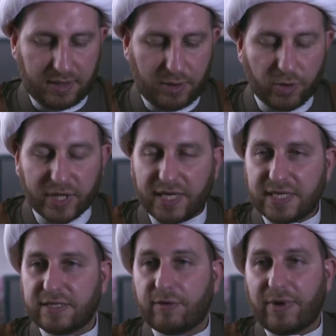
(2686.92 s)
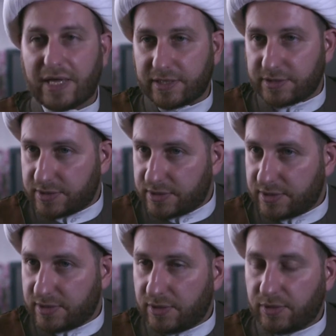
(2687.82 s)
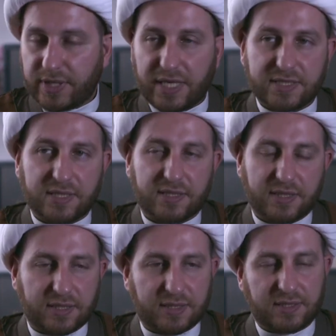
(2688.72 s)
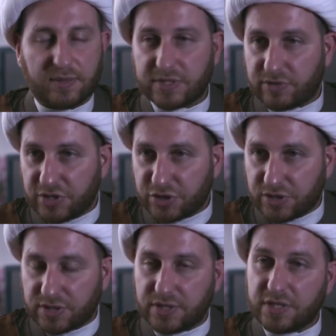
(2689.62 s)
organizing rallies. Organizing demonstrations